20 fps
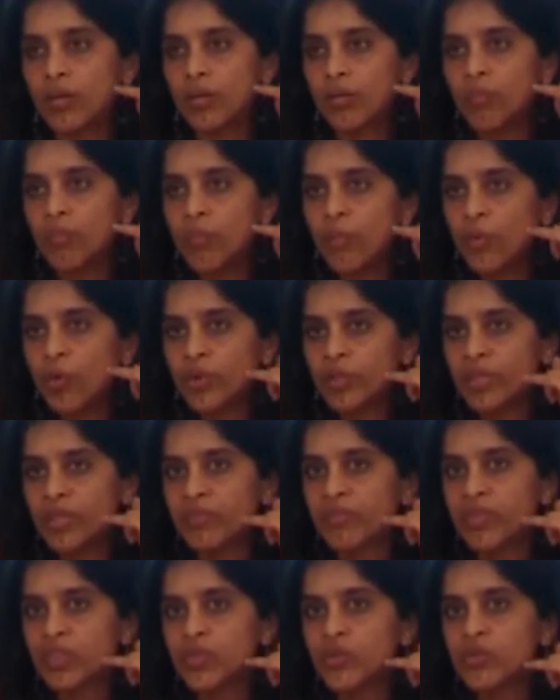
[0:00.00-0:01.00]
more
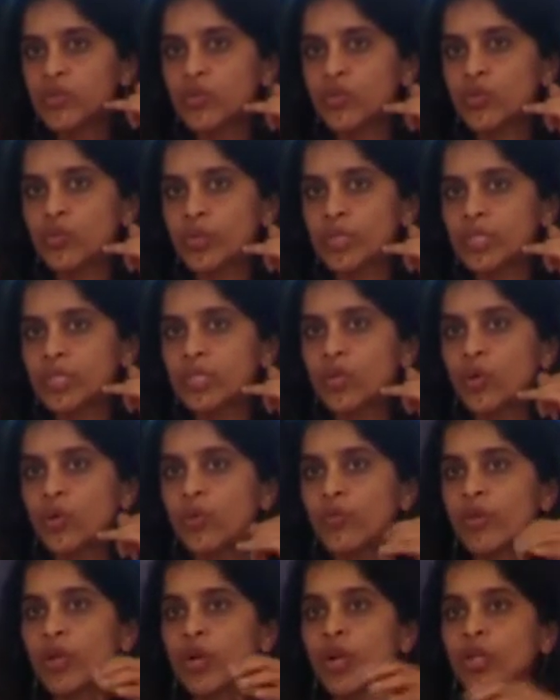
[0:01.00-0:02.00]
than we used to is the
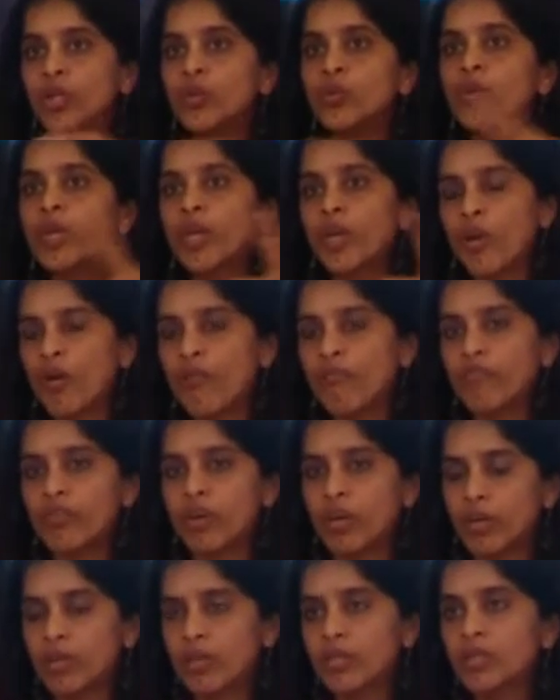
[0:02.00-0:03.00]
overall UK offer.
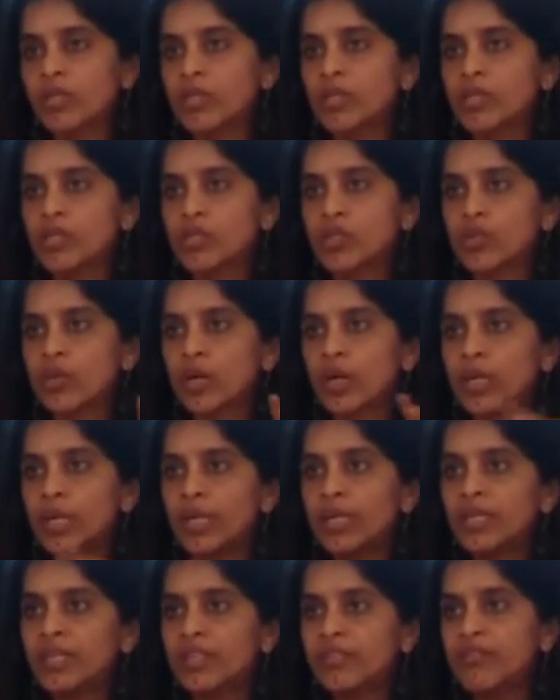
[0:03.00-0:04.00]
So
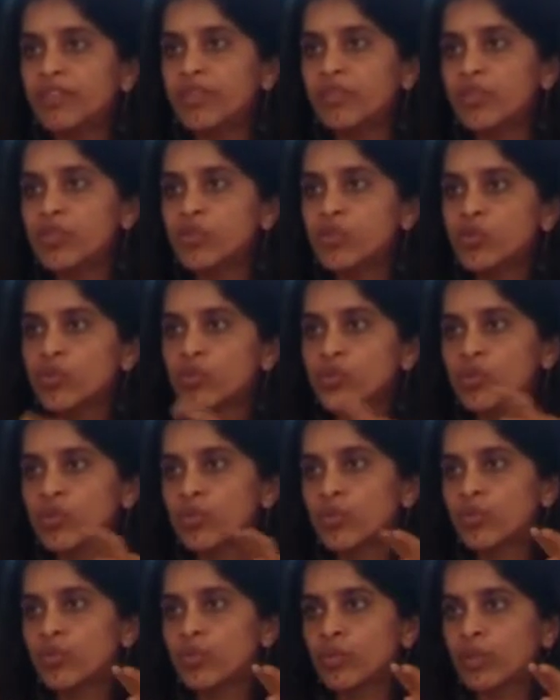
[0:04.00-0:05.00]
earlier, DFID was used
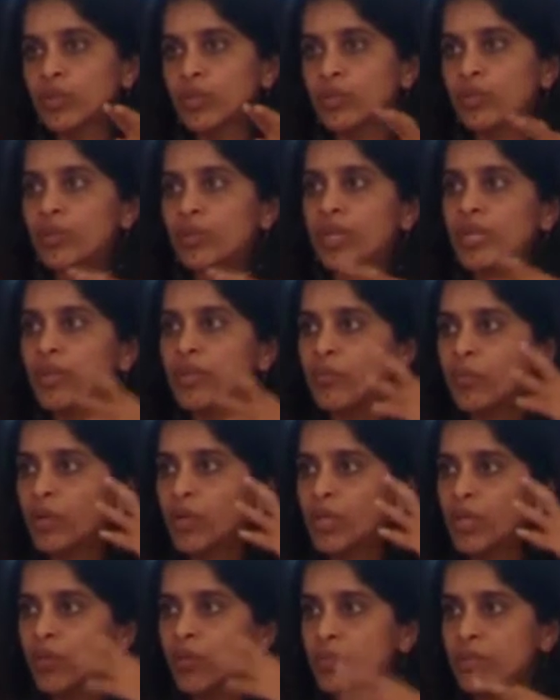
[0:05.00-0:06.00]
to, you know, really
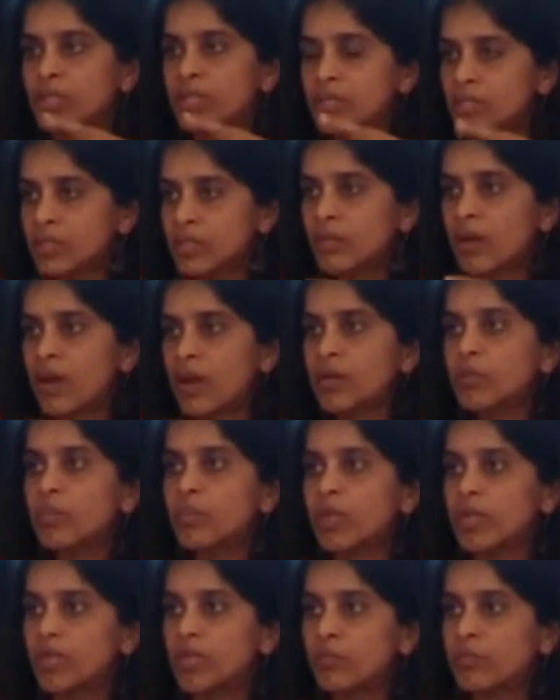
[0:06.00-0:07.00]
working with its grant
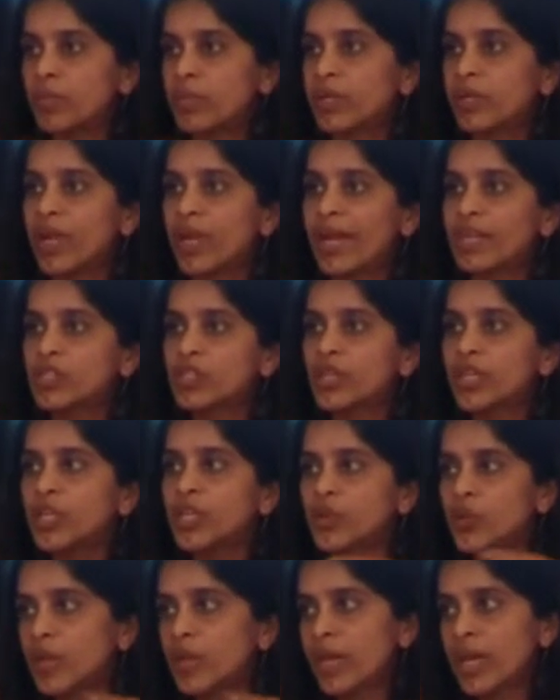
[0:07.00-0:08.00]
money, but actually
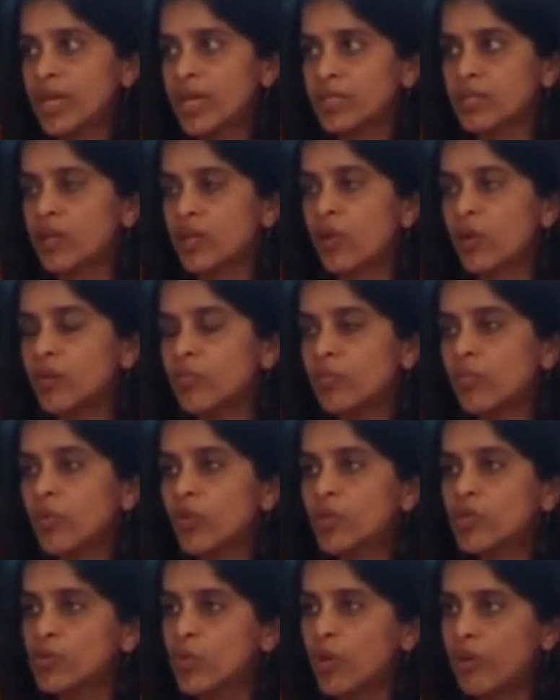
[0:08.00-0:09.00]
UK has a lot more
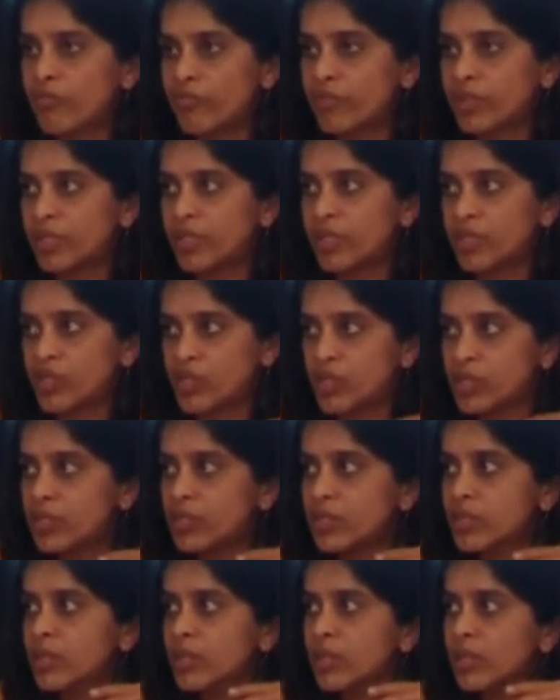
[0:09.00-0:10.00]
to offer than
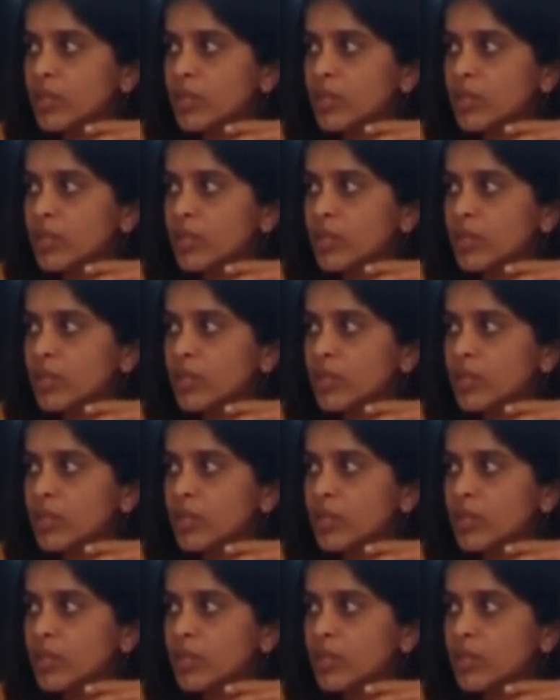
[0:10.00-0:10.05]
just